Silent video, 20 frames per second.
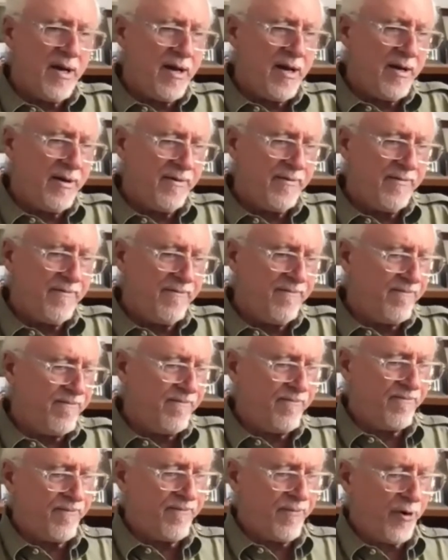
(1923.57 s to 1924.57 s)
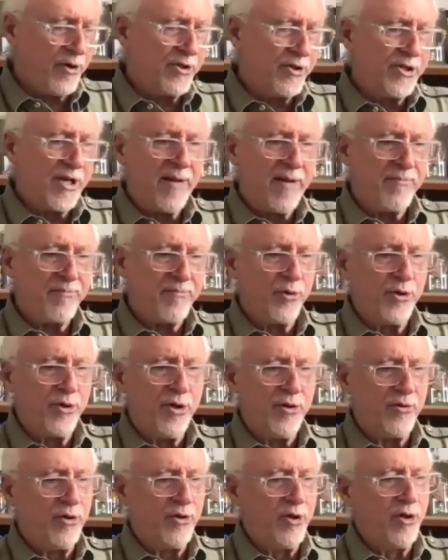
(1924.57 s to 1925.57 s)
And for example,
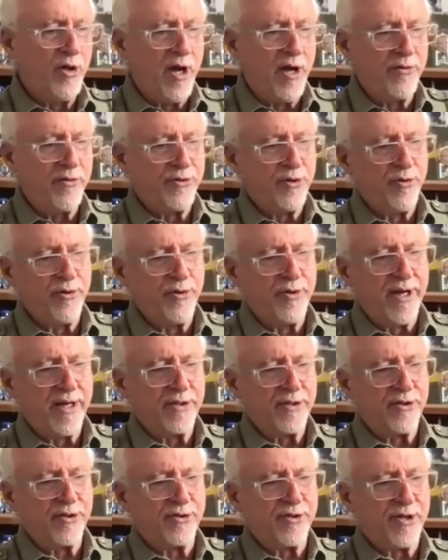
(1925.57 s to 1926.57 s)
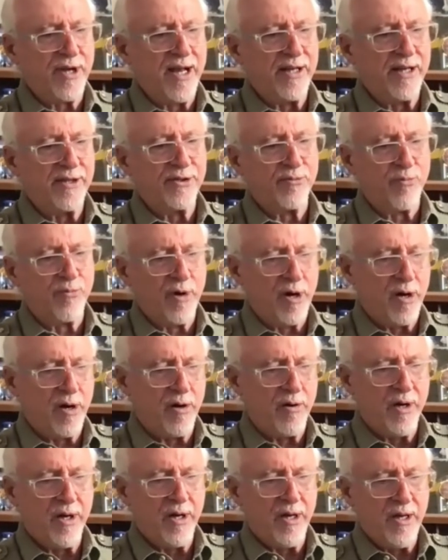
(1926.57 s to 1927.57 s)
you, you go through an exercise
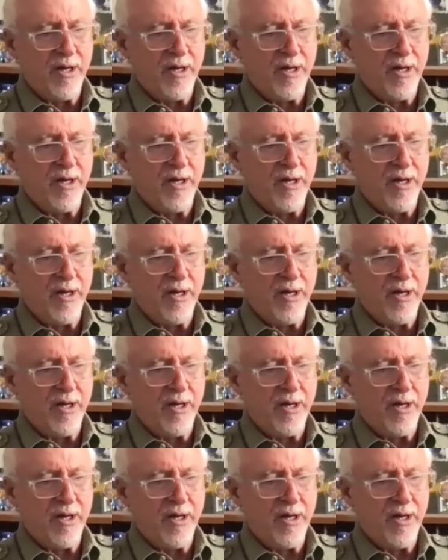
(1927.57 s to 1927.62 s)
where